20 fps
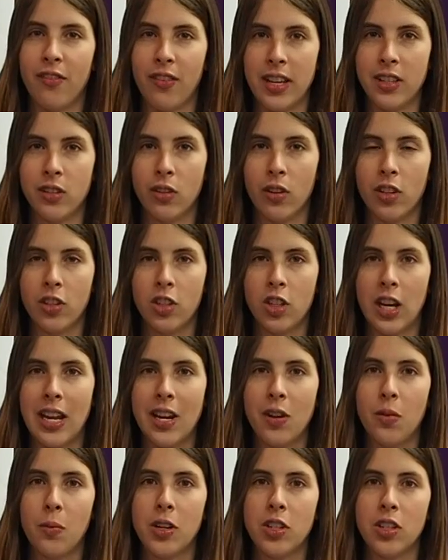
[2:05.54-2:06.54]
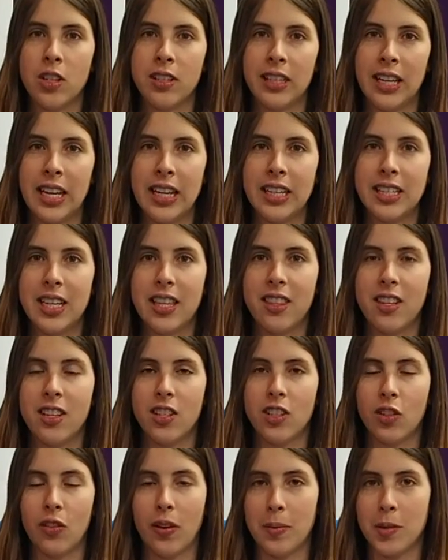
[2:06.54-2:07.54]
resource sheet, which is linked in the
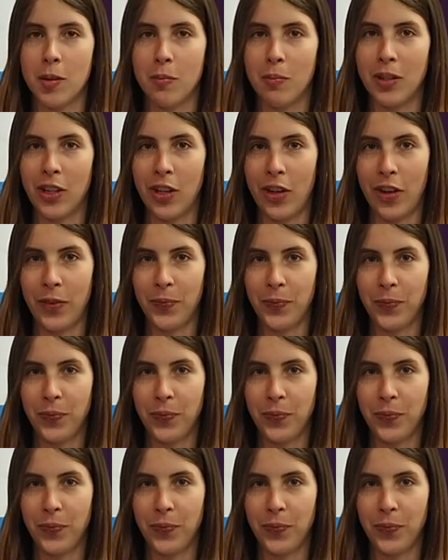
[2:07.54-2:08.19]
description below.